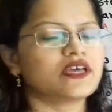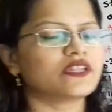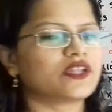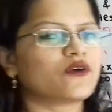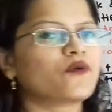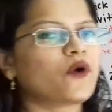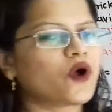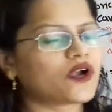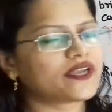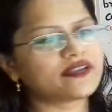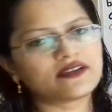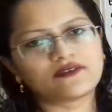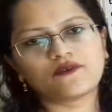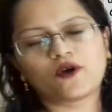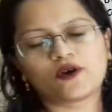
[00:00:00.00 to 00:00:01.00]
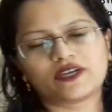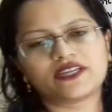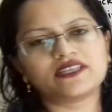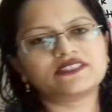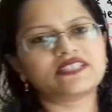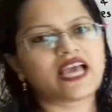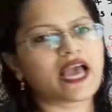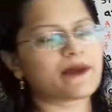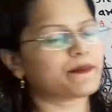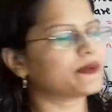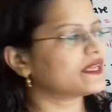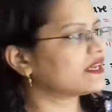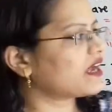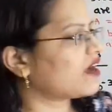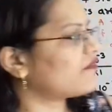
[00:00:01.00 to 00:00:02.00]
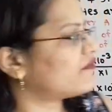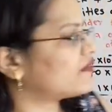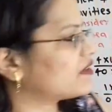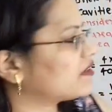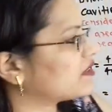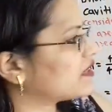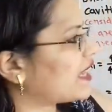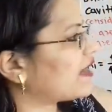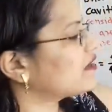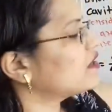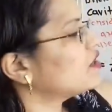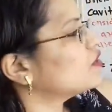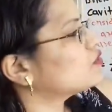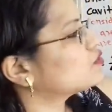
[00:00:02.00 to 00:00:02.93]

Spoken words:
Now what is happening after that?